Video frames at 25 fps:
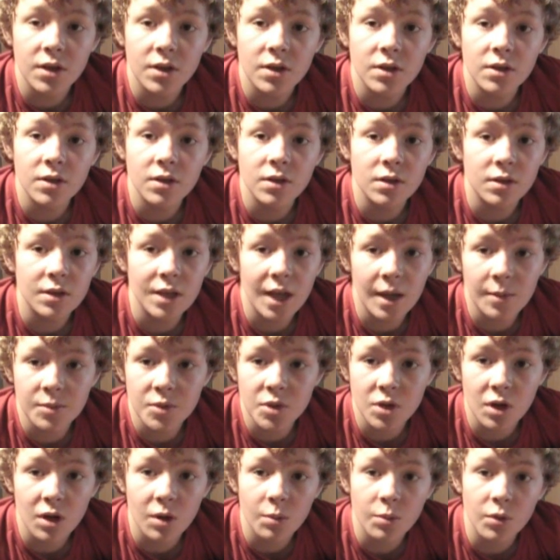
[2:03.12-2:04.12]
your
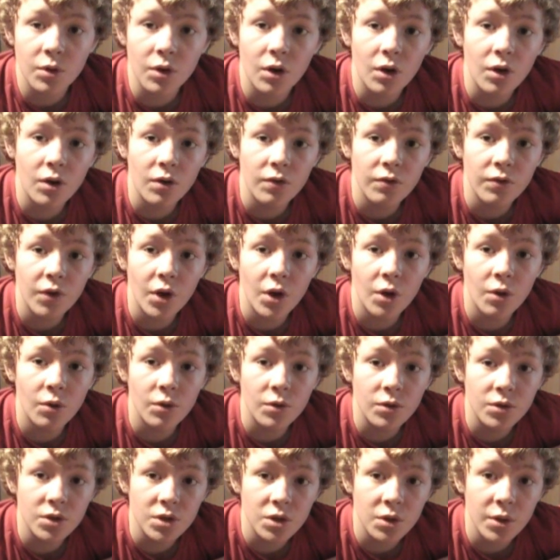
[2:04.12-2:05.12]
laptop or
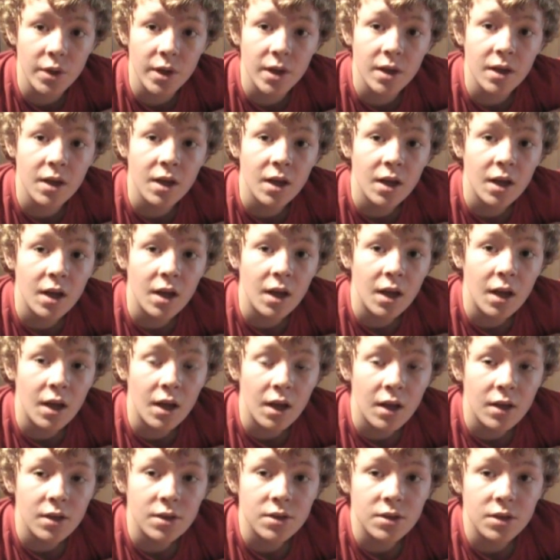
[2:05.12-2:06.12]
phone to it.
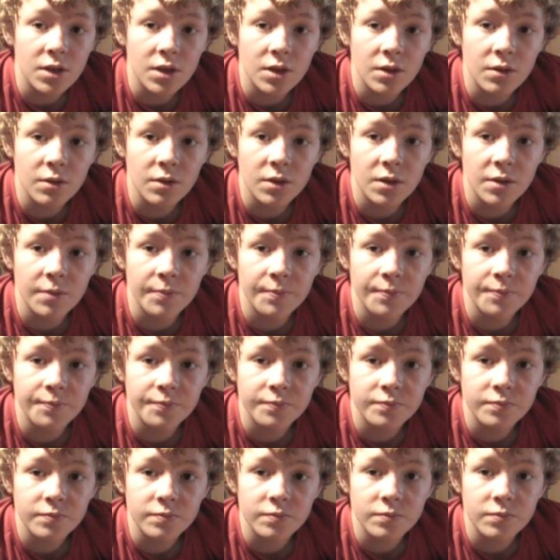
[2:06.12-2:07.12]
So um,
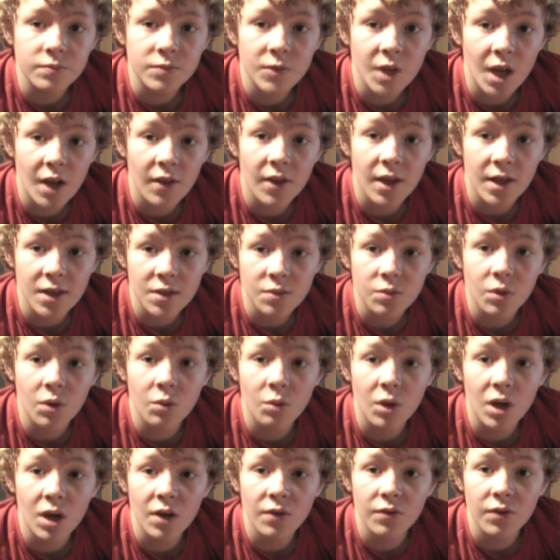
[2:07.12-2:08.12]
yeah, that's what
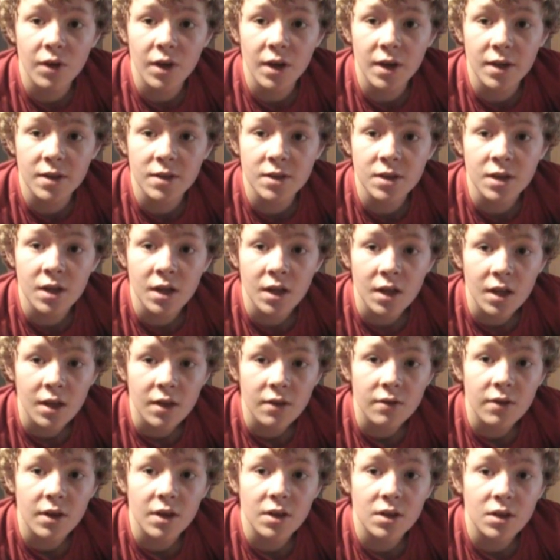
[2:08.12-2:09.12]
Wi-Fi is.
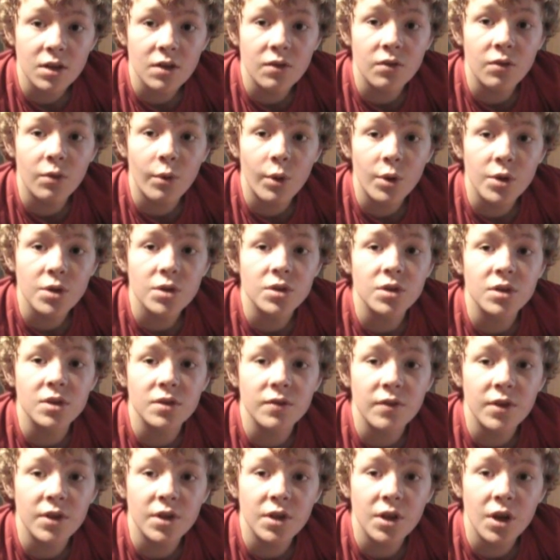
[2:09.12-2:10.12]
Thank you for watching
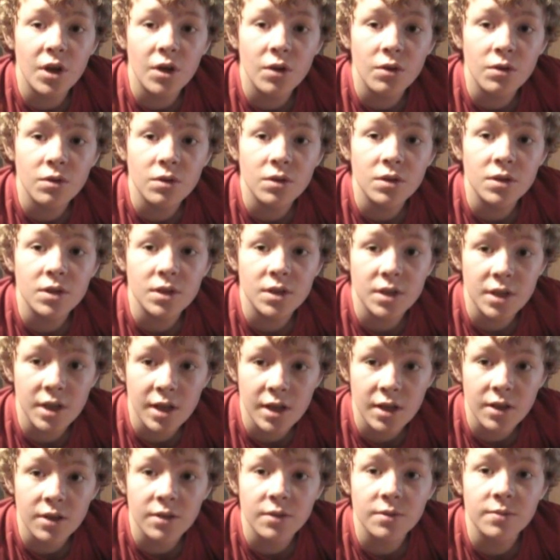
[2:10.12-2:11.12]
this video.
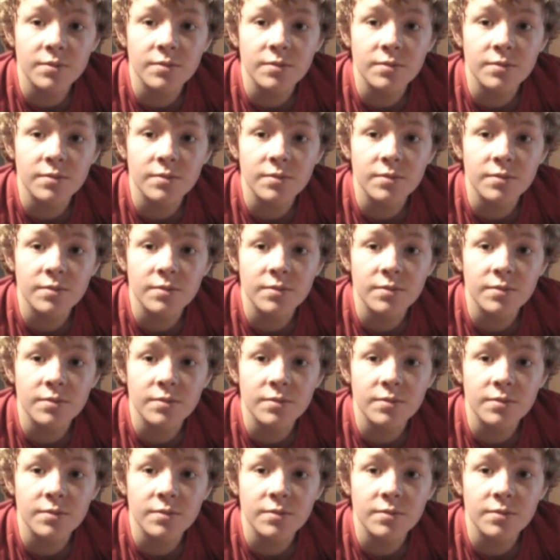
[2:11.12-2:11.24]
See ya.